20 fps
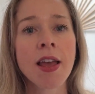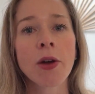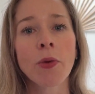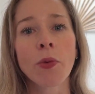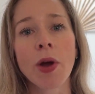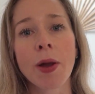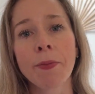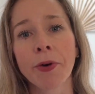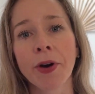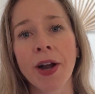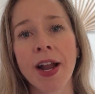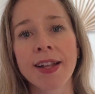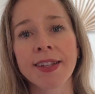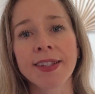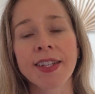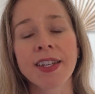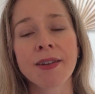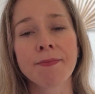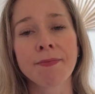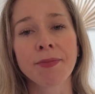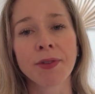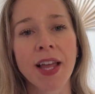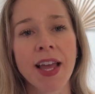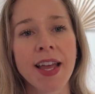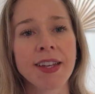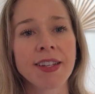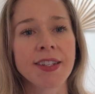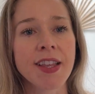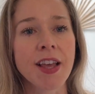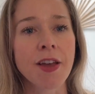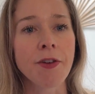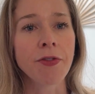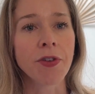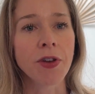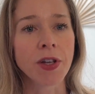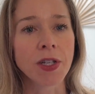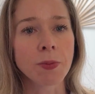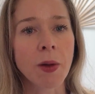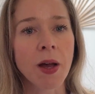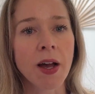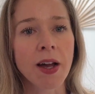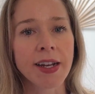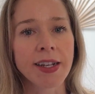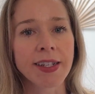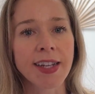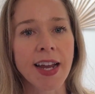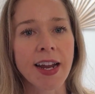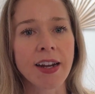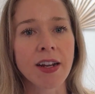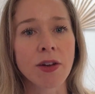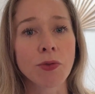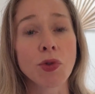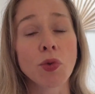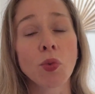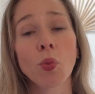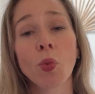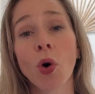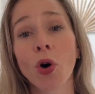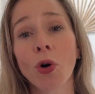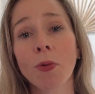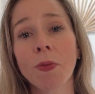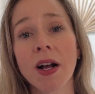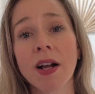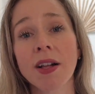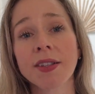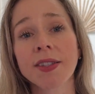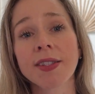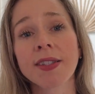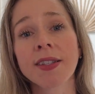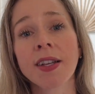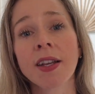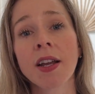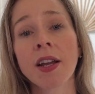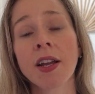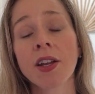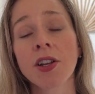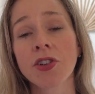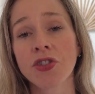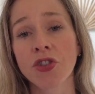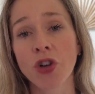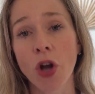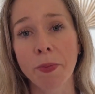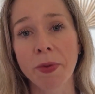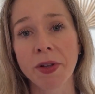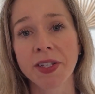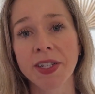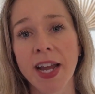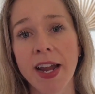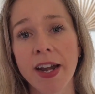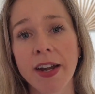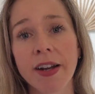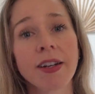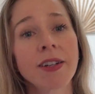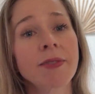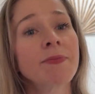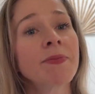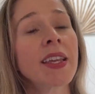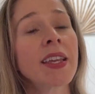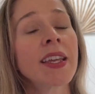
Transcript: where brands can blend their first-party data with Walmart's shopper data.